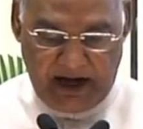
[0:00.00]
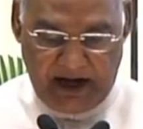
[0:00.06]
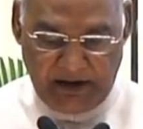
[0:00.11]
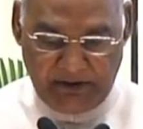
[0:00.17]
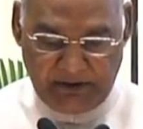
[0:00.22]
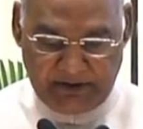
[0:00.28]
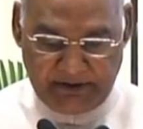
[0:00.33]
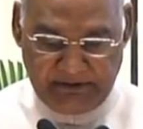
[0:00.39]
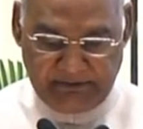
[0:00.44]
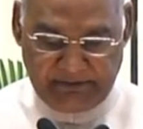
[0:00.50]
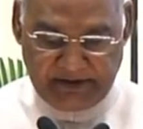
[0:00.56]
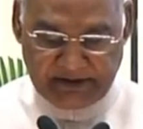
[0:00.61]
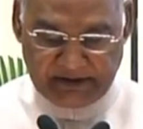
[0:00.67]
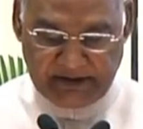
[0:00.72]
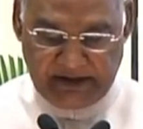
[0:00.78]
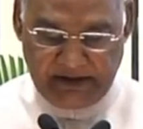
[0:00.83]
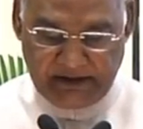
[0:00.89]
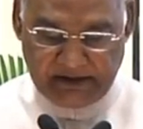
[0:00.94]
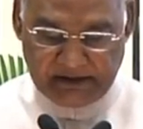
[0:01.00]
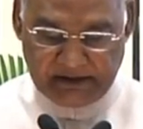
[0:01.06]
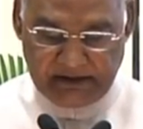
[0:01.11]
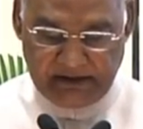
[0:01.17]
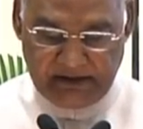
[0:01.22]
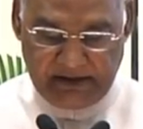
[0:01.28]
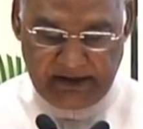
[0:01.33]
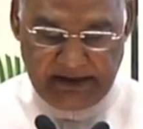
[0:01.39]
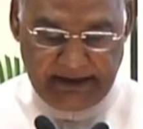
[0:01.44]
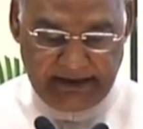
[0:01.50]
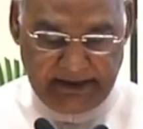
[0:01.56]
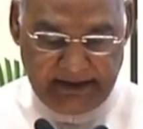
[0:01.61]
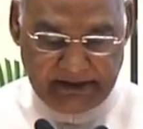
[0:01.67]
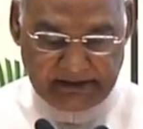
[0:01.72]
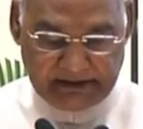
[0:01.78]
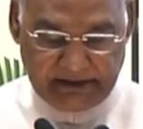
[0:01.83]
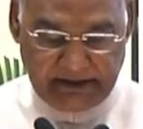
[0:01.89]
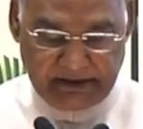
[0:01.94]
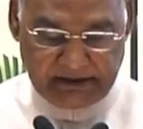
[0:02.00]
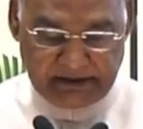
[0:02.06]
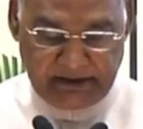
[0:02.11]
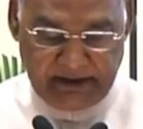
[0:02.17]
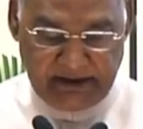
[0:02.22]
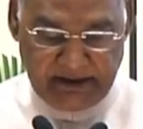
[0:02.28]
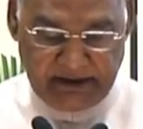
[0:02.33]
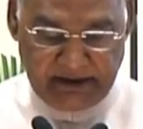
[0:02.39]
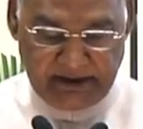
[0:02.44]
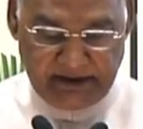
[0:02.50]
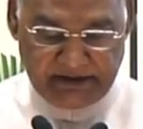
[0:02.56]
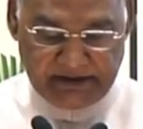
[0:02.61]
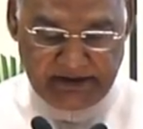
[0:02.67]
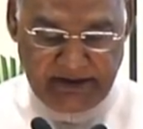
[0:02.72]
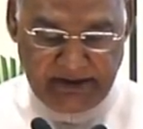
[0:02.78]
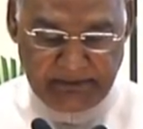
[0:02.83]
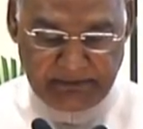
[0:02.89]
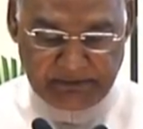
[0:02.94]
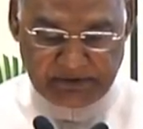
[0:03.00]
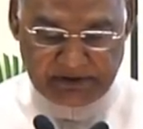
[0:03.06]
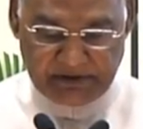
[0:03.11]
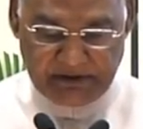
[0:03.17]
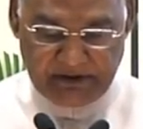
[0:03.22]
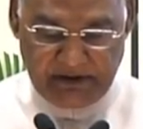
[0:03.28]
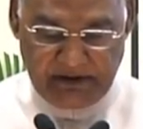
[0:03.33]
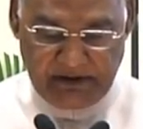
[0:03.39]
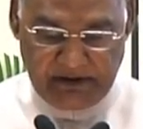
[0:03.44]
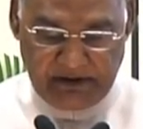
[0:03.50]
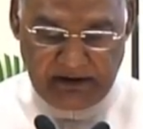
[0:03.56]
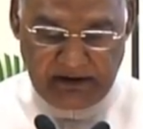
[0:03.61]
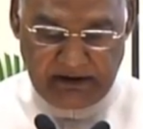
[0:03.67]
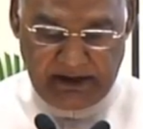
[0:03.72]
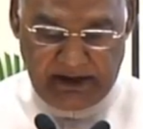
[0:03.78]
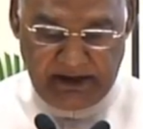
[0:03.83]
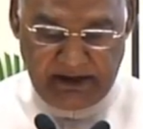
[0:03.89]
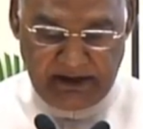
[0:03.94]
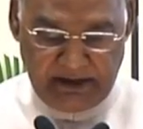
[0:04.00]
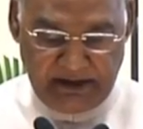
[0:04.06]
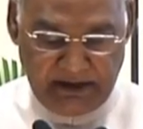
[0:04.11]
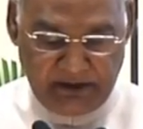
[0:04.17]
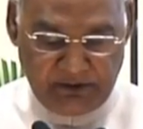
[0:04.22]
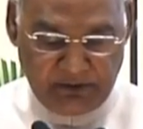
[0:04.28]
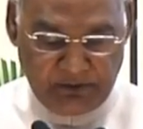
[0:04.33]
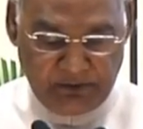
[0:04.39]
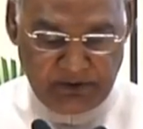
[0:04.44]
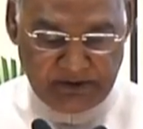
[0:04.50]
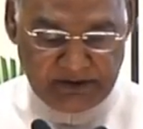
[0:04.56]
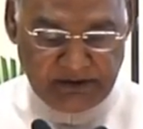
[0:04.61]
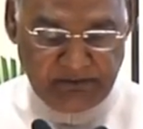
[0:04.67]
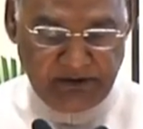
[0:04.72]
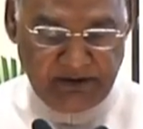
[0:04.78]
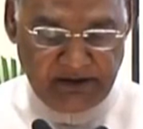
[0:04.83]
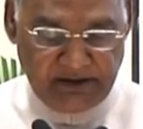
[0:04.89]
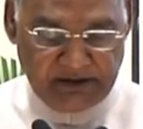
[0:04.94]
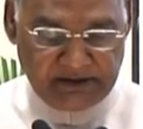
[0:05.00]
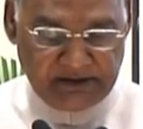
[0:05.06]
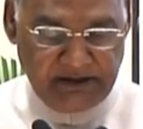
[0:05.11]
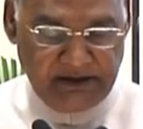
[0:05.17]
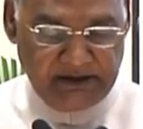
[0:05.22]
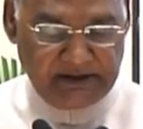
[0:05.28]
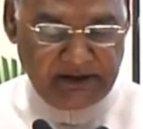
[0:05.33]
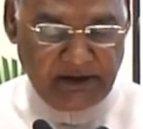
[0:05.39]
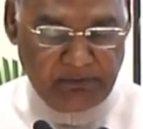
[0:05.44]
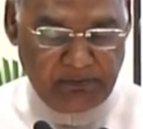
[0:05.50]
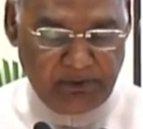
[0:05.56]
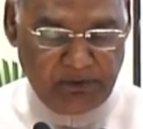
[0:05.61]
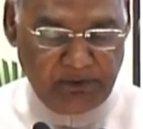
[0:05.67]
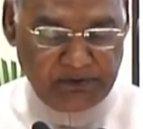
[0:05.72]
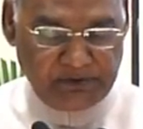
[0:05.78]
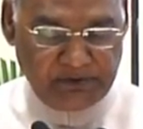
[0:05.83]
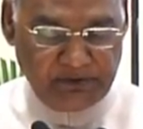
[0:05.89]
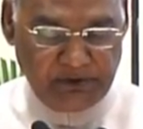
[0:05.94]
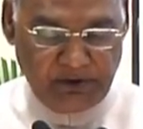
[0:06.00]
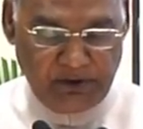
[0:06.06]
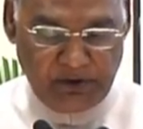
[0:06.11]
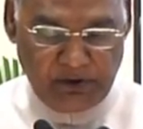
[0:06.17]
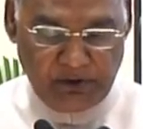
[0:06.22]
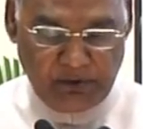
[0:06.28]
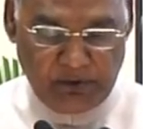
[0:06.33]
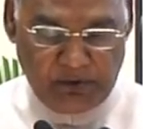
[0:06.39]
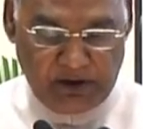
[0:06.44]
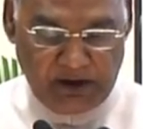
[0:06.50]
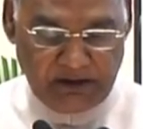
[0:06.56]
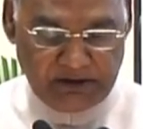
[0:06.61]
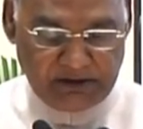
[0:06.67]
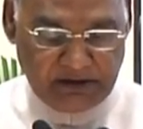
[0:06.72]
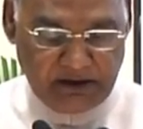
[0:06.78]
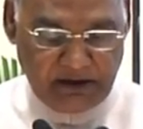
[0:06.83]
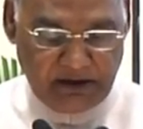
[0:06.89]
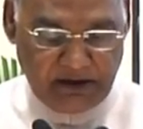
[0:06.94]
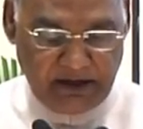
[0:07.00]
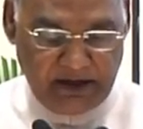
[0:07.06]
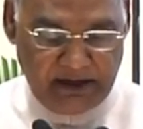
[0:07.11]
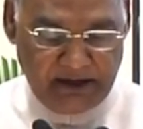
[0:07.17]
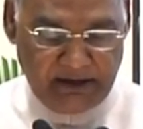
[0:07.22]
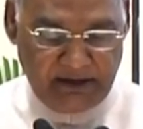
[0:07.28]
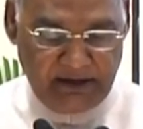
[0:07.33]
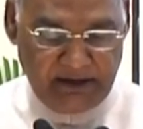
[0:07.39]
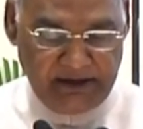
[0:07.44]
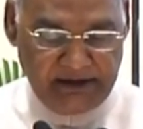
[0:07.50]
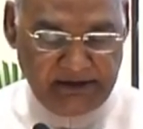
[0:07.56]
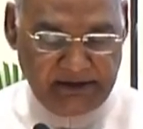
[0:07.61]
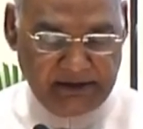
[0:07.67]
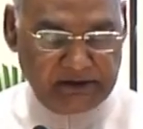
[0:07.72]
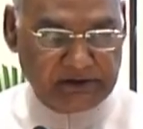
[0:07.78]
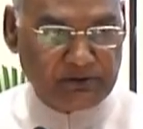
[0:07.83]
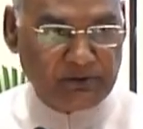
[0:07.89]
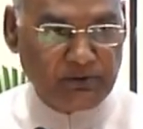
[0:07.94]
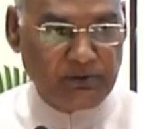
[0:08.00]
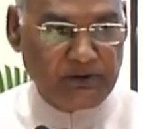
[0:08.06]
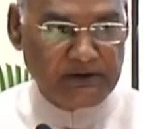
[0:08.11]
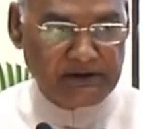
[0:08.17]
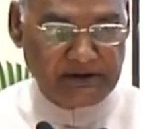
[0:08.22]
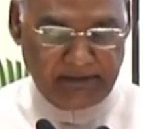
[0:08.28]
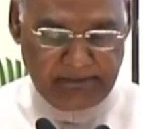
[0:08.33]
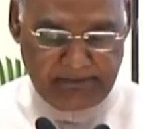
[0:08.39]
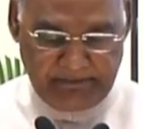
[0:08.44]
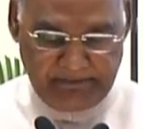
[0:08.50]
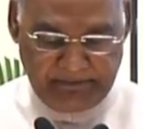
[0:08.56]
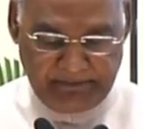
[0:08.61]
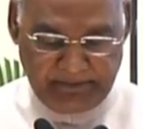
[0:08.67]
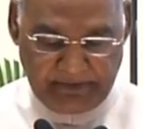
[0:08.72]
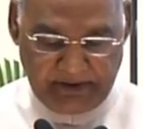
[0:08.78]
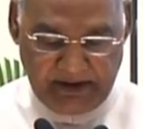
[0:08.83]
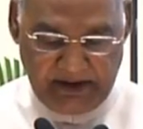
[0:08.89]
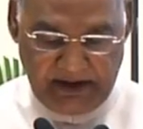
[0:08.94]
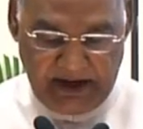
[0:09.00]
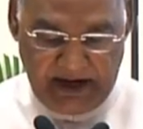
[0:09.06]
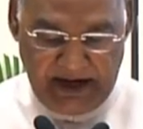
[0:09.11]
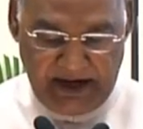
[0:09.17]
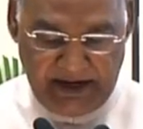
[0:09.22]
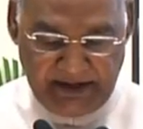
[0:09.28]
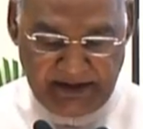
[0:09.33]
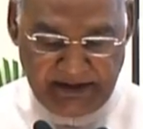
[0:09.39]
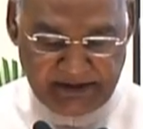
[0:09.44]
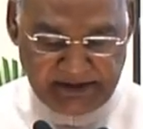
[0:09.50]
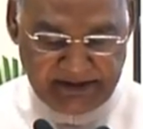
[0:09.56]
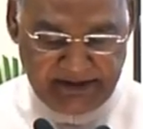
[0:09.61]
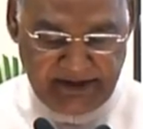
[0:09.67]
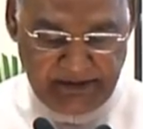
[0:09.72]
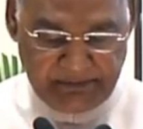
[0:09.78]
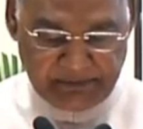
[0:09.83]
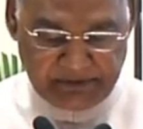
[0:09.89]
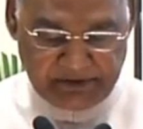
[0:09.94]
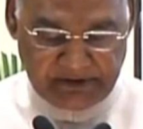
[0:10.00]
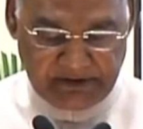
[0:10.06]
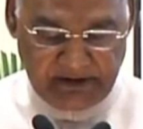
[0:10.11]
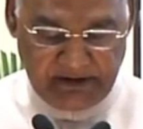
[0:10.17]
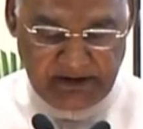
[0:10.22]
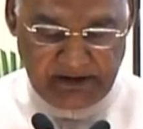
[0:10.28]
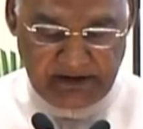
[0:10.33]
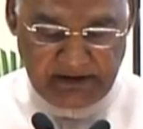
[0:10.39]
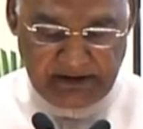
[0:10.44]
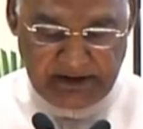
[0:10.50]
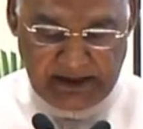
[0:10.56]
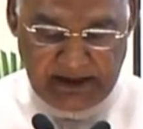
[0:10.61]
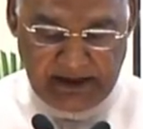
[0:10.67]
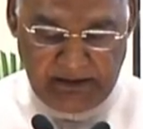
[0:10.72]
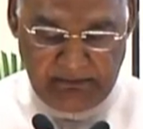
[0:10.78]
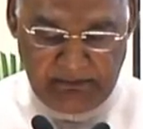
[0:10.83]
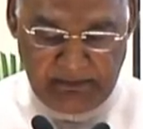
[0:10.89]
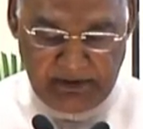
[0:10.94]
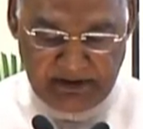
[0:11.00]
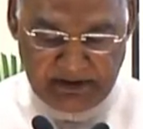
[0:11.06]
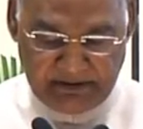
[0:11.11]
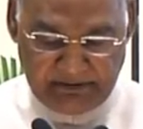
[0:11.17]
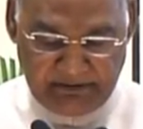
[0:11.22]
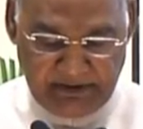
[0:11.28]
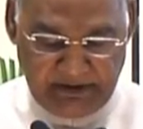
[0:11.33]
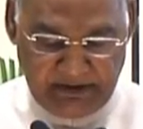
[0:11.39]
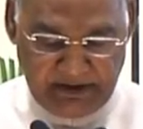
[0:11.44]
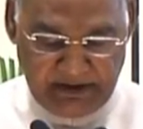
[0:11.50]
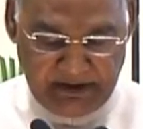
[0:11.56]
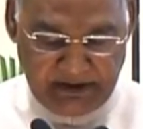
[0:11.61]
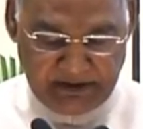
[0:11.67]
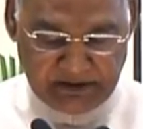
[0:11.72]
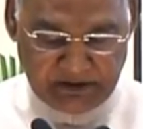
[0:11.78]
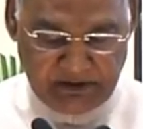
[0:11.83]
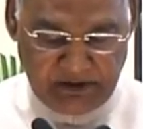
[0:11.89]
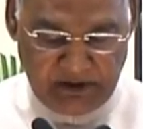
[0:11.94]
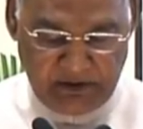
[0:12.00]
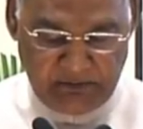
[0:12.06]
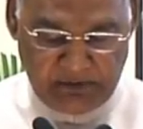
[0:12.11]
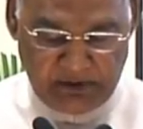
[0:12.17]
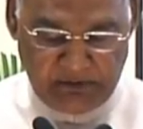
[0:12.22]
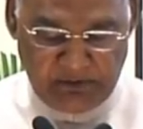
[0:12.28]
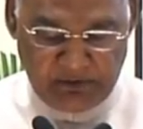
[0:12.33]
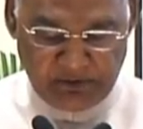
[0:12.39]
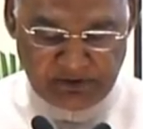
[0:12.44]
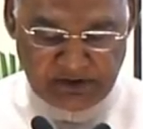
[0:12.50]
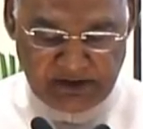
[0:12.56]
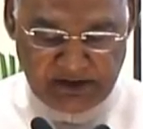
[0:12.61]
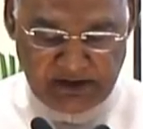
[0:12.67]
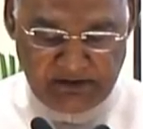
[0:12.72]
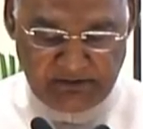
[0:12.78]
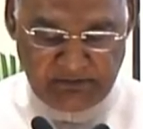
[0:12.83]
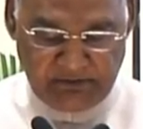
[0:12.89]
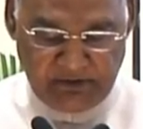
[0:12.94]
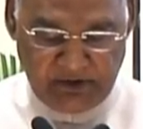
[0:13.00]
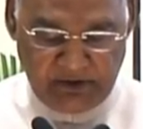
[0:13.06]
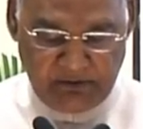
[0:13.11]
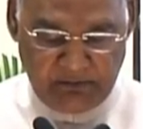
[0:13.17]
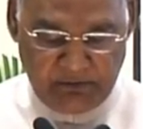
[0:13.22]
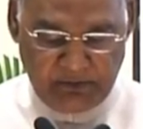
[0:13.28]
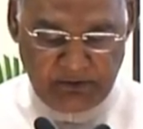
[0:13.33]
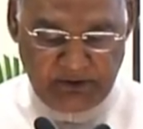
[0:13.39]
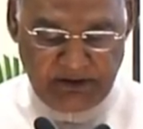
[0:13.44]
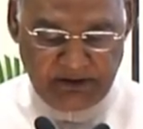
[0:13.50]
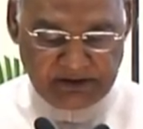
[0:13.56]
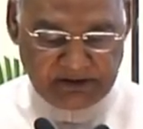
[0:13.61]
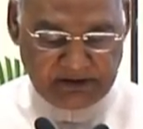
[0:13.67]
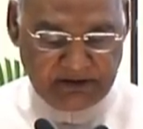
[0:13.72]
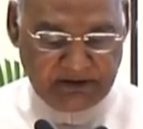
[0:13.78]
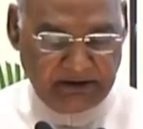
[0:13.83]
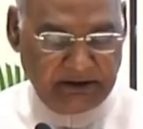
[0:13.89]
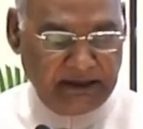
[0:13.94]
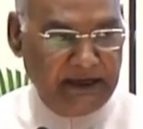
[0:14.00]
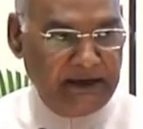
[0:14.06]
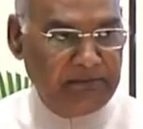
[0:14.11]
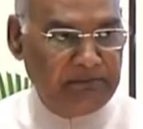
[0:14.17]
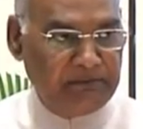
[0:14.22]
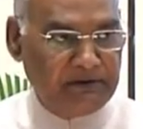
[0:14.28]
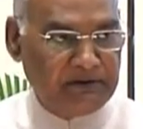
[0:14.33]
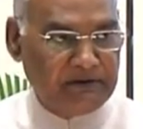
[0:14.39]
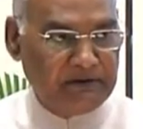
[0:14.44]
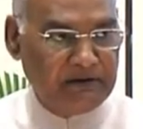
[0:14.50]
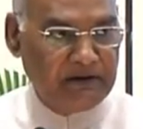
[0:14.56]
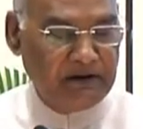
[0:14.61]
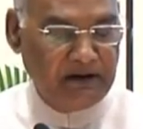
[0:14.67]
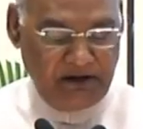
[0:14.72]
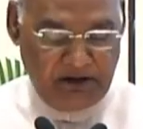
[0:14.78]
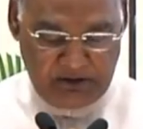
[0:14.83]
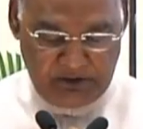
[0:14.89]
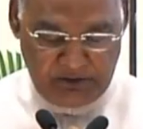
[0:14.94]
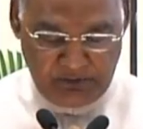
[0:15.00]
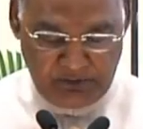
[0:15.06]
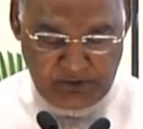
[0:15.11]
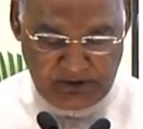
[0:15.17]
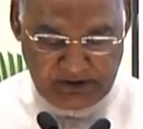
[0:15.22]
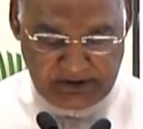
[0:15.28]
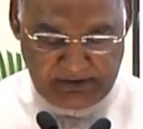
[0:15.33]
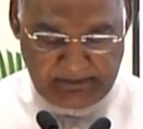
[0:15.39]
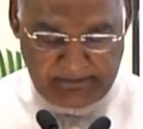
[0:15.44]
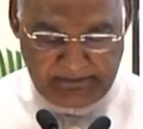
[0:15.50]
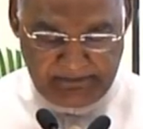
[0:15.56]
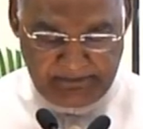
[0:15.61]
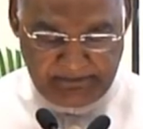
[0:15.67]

I would emphasize that such thinking shapes the Indian tourism industry's approach to cultural and religious tourism, and it shapes the Government of India's promotion of Buddhist-themed tourism.